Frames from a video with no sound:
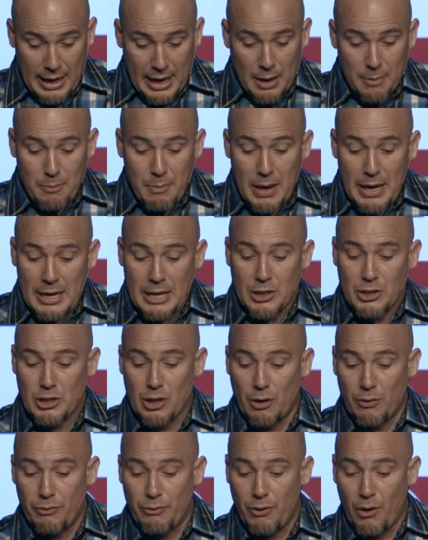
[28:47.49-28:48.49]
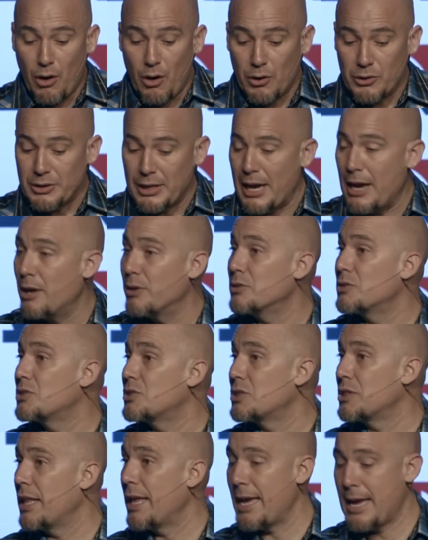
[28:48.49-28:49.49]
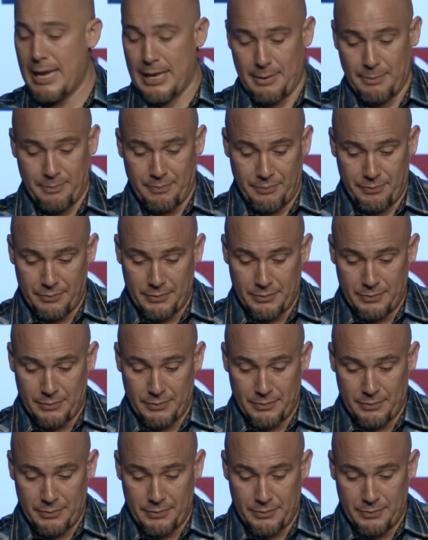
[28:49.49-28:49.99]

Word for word: and many shall fall down slain.